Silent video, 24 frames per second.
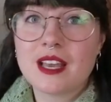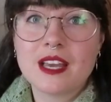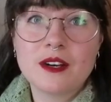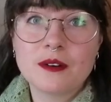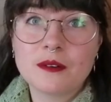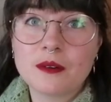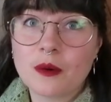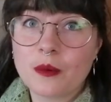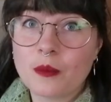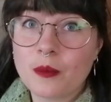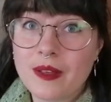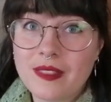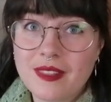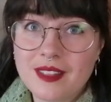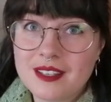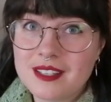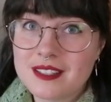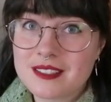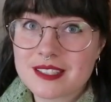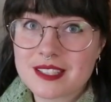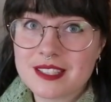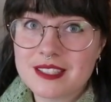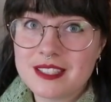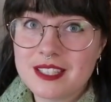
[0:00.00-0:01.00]
I don't know when they
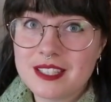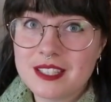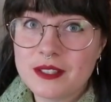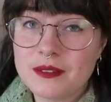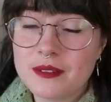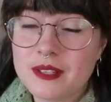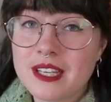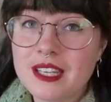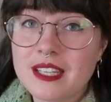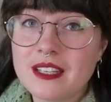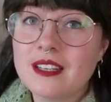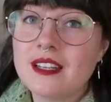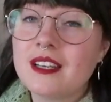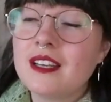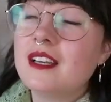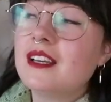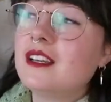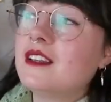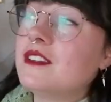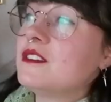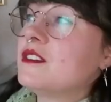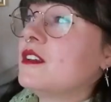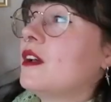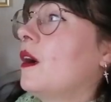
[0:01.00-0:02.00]
discontinued it.
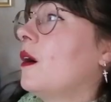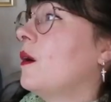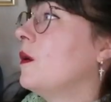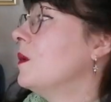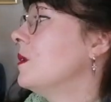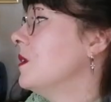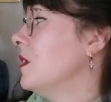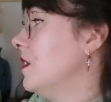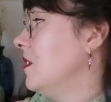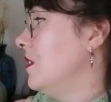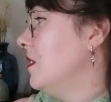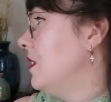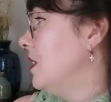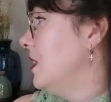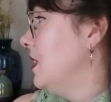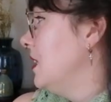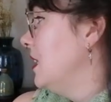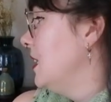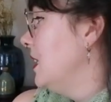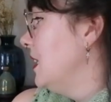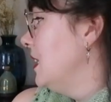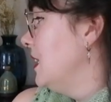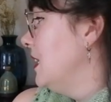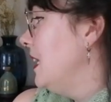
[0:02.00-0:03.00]
So
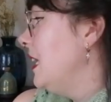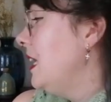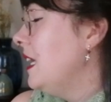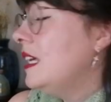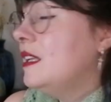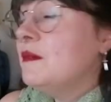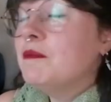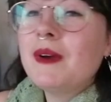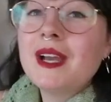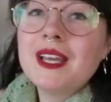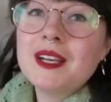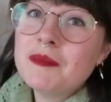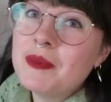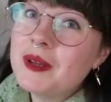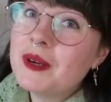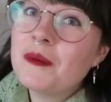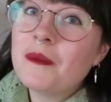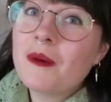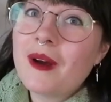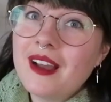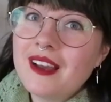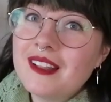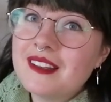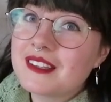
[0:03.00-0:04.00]
it might have been a
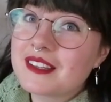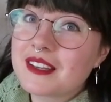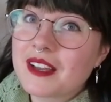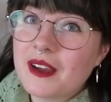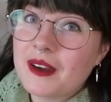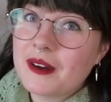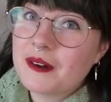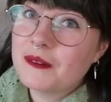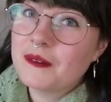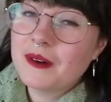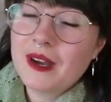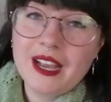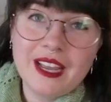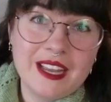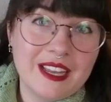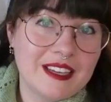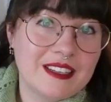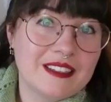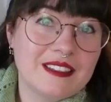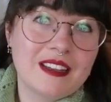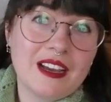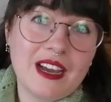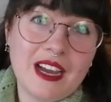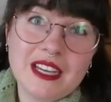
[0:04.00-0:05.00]
while ago
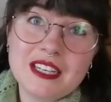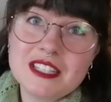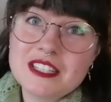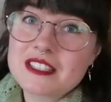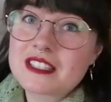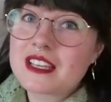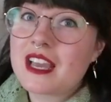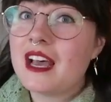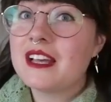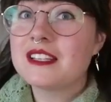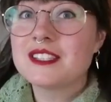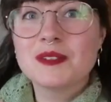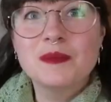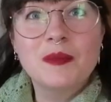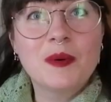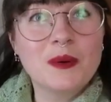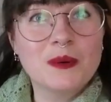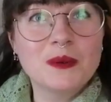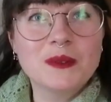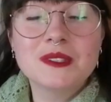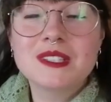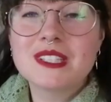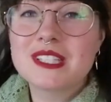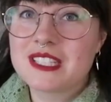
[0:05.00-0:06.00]
and I just got some
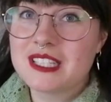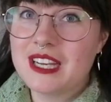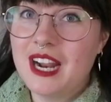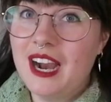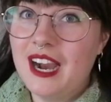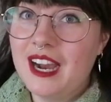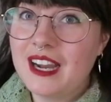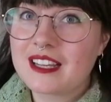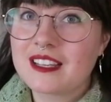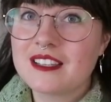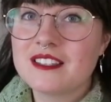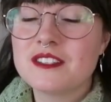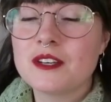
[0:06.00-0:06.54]
old stock.